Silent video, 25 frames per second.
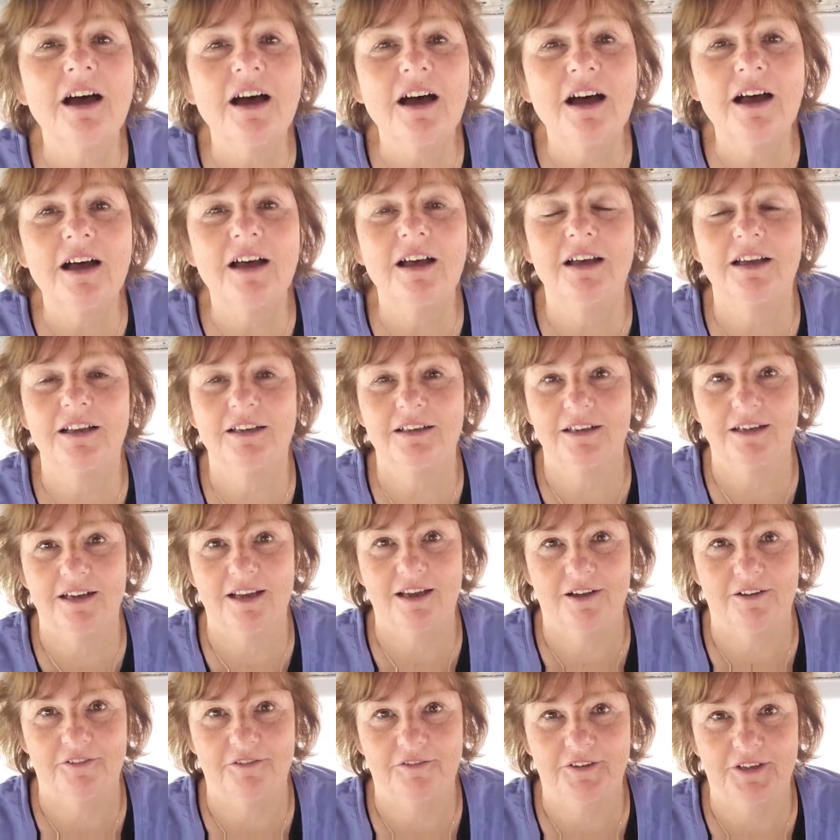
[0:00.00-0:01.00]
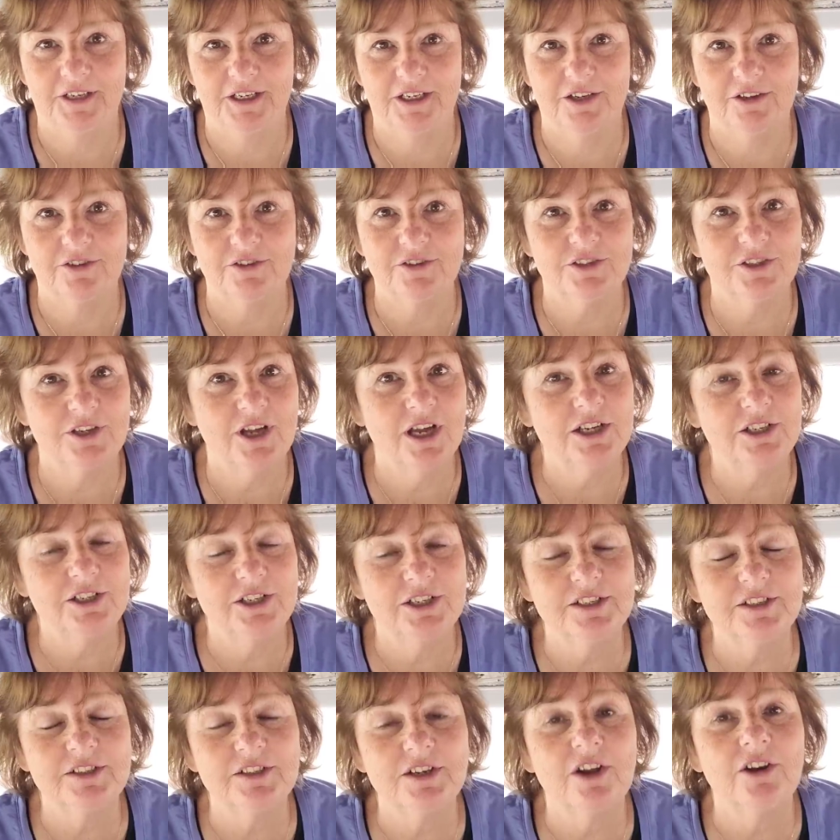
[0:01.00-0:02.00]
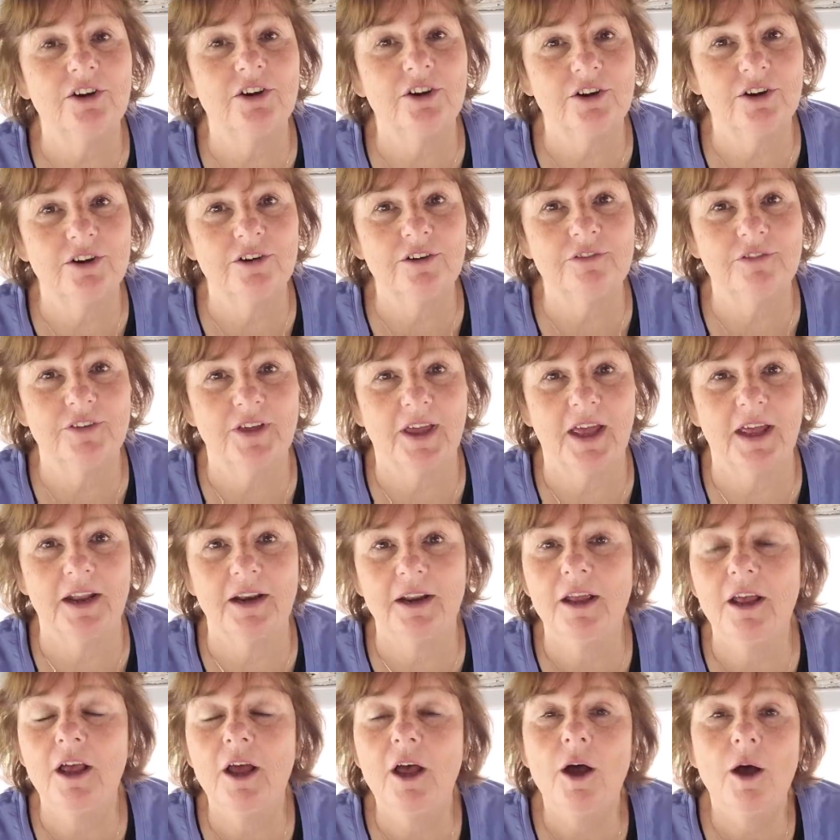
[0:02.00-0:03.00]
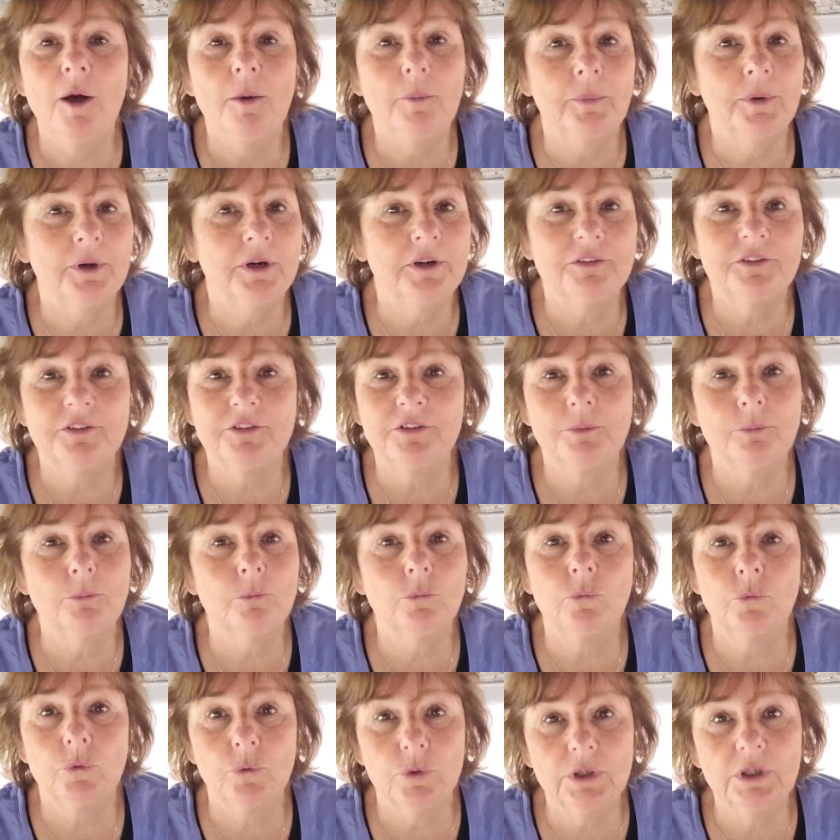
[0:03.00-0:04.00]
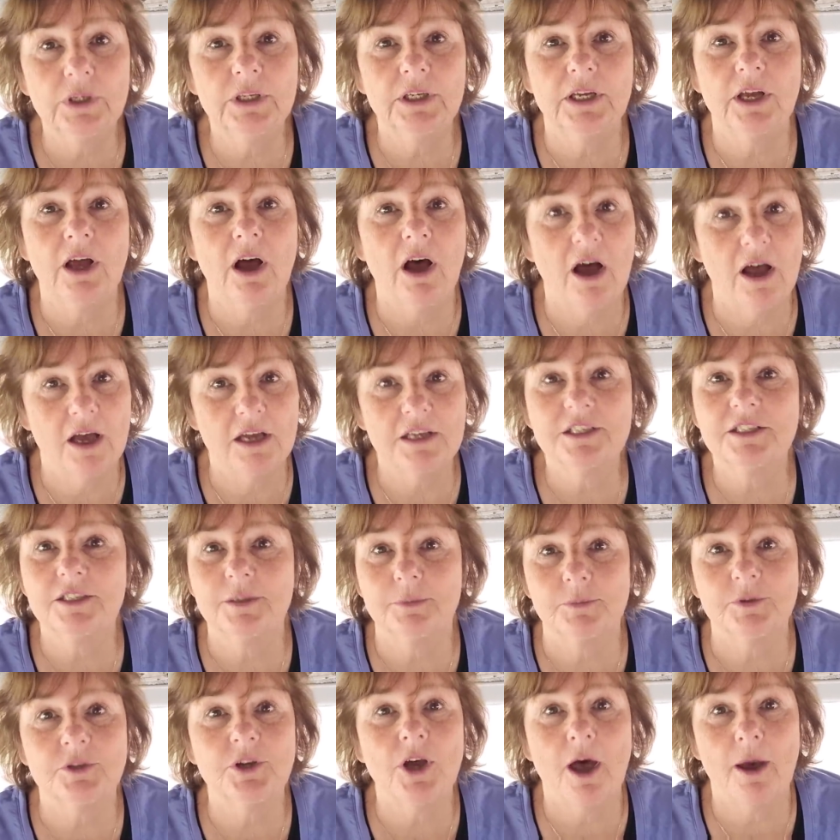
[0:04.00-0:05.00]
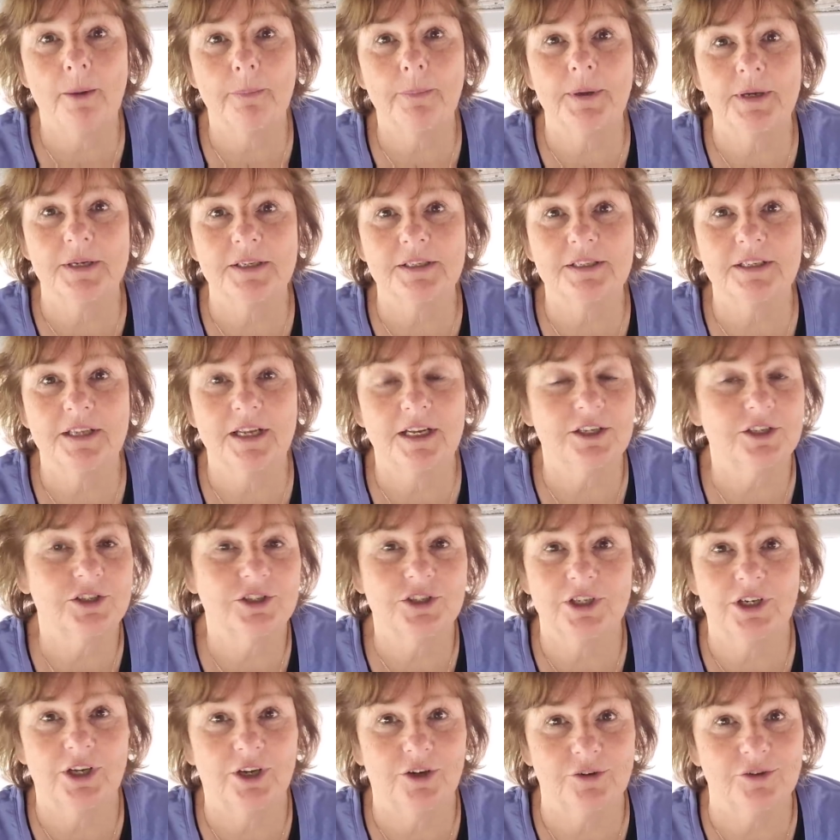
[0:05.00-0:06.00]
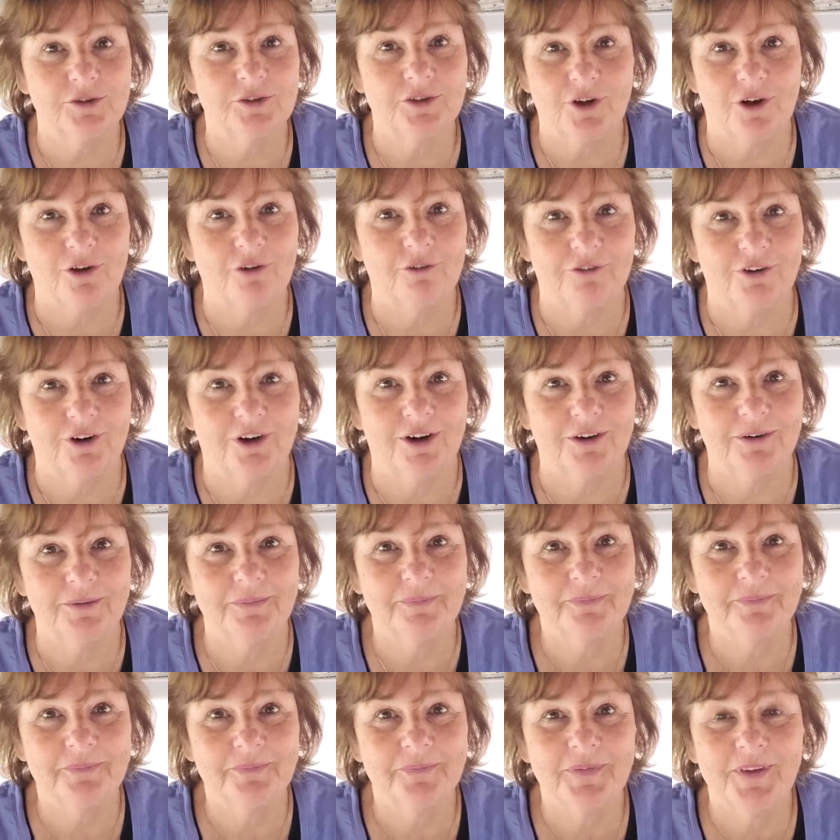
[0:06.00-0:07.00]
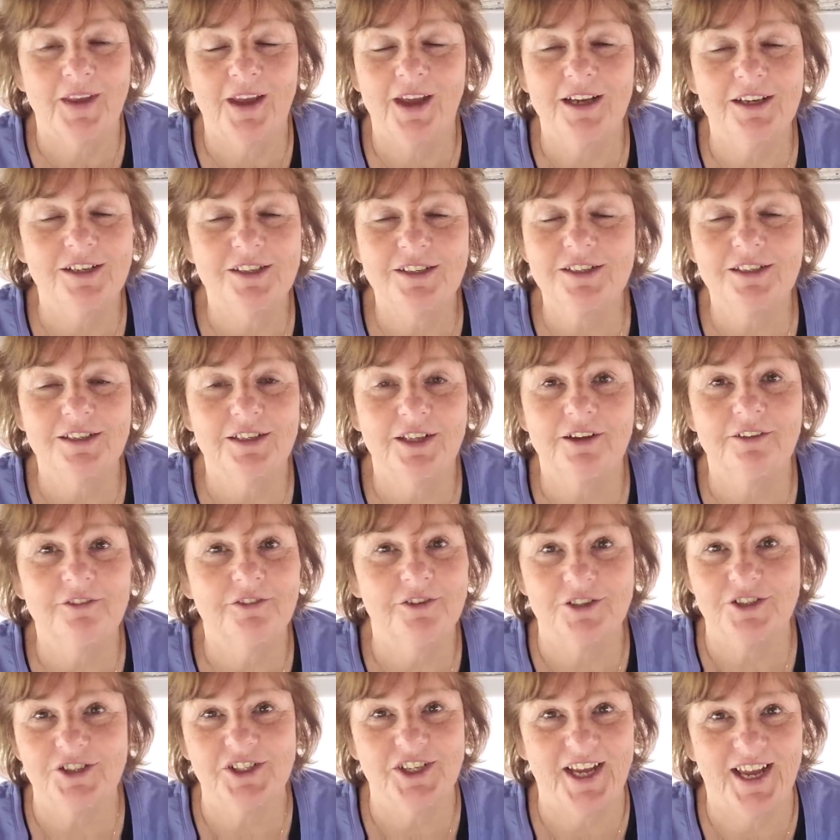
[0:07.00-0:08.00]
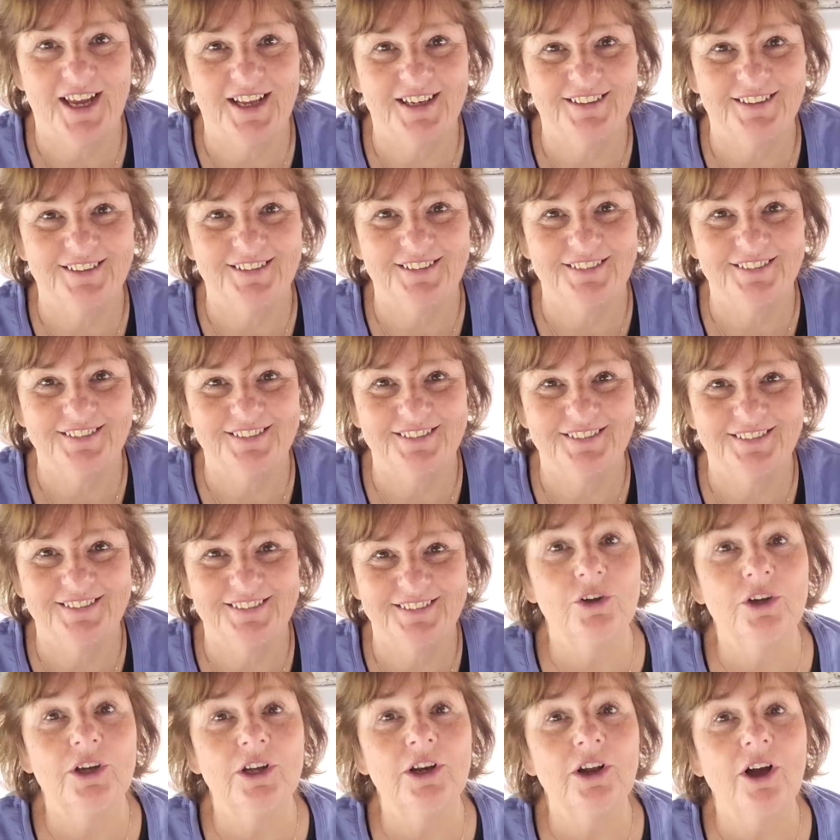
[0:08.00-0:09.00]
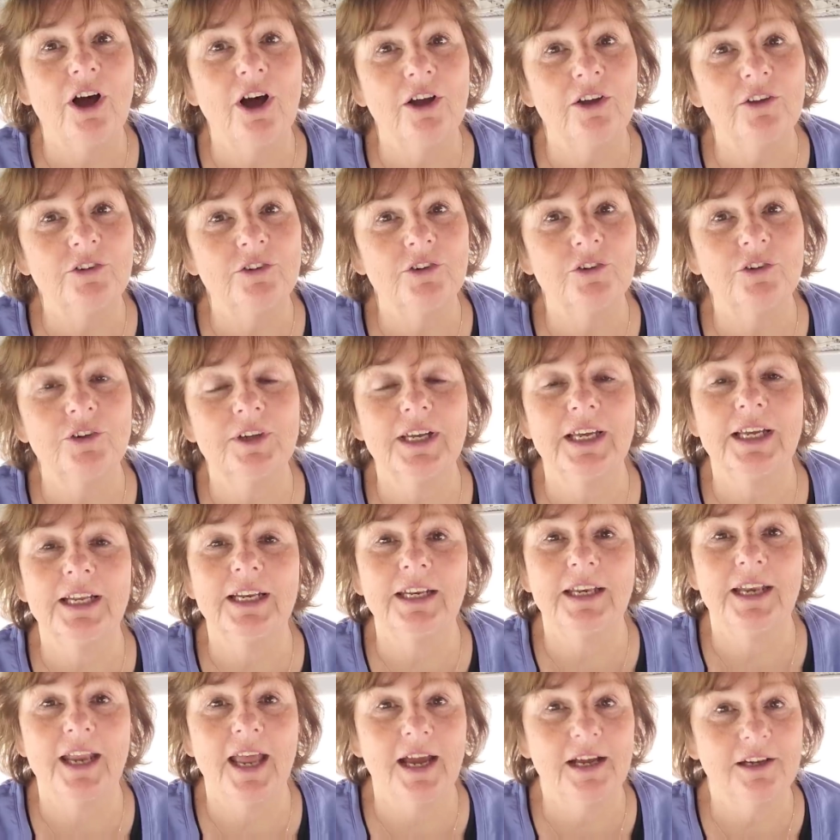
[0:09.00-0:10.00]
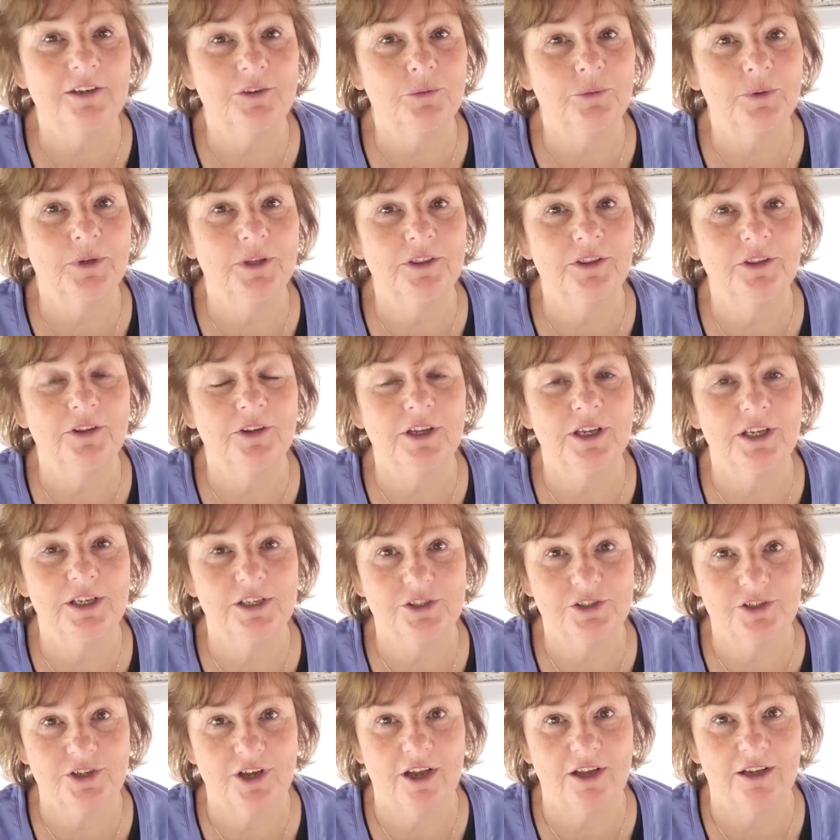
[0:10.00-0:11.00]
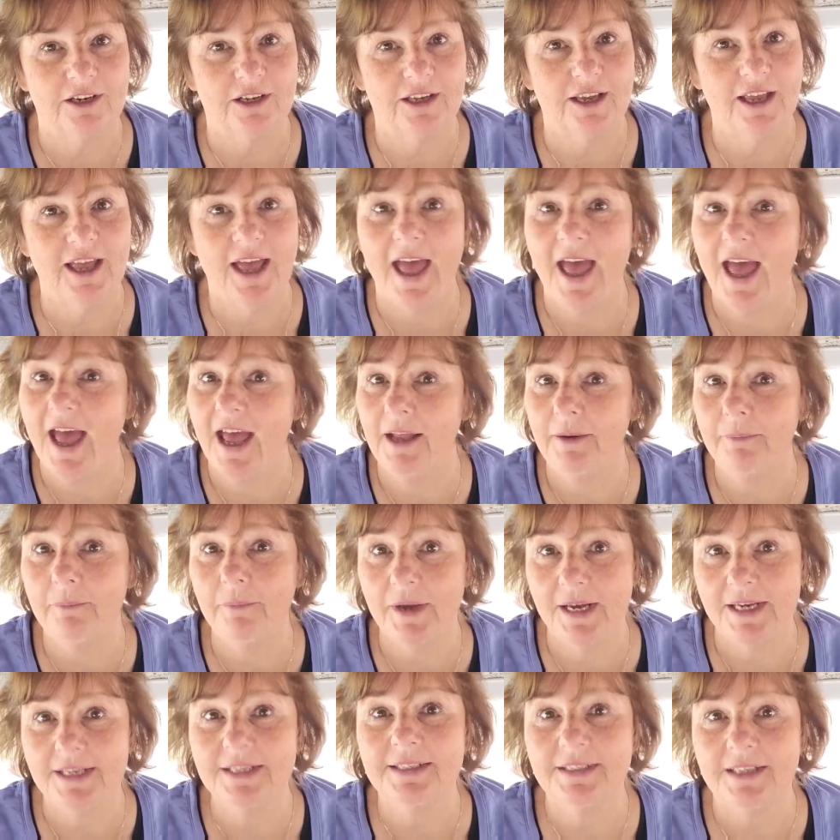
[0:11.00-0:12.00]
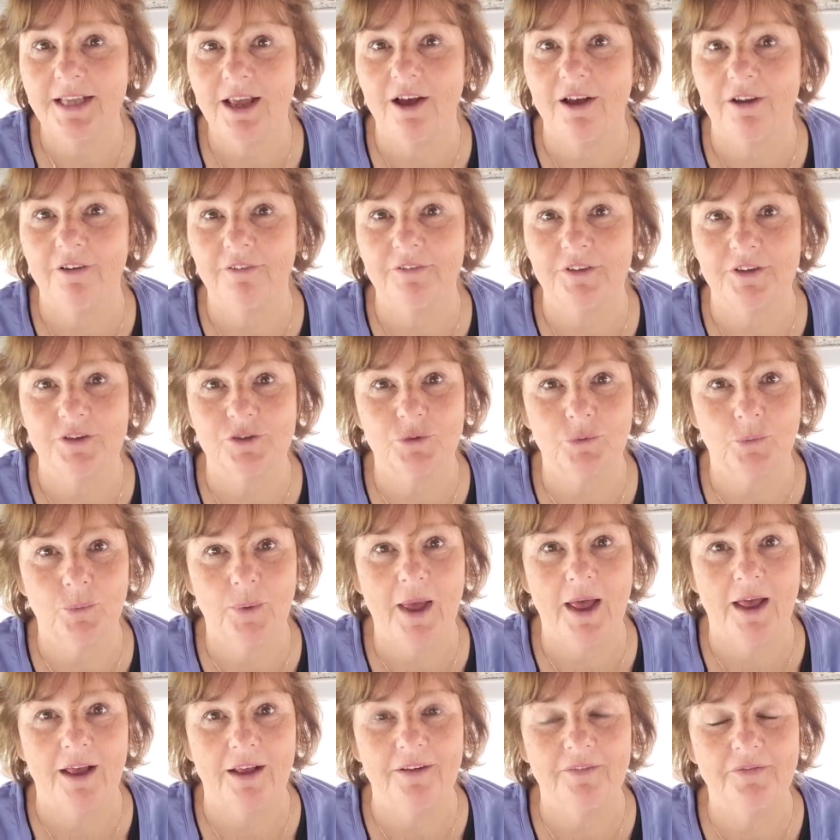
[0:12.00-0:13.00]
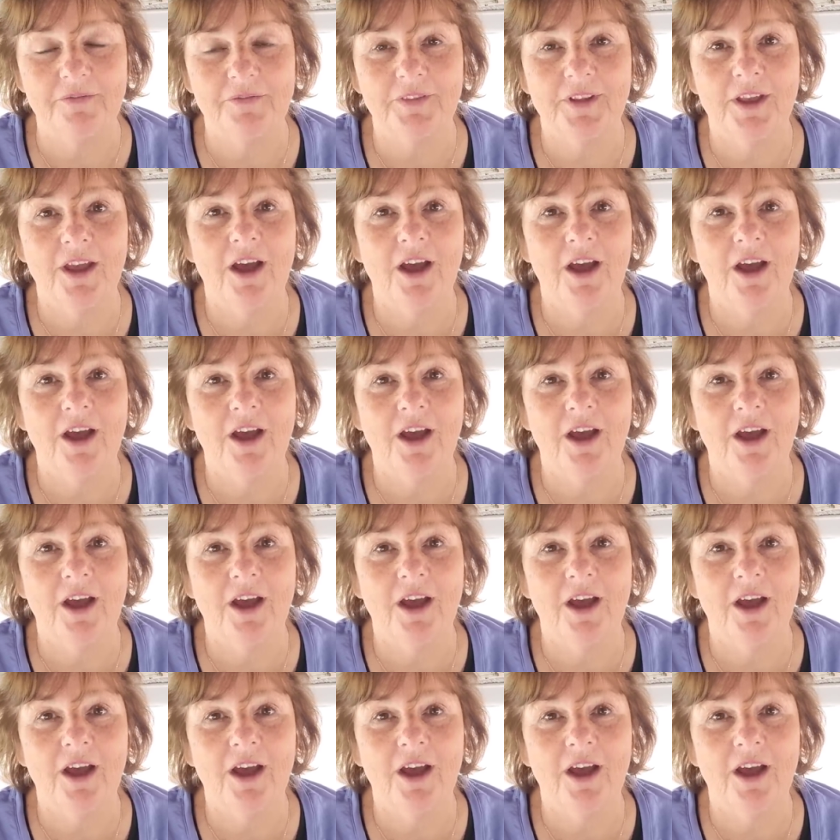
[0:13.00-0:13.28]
ton of videos, not just on her van, but of some really awesome topics that she goes over. I just love her channel. You can also connect with Iishana and myself as well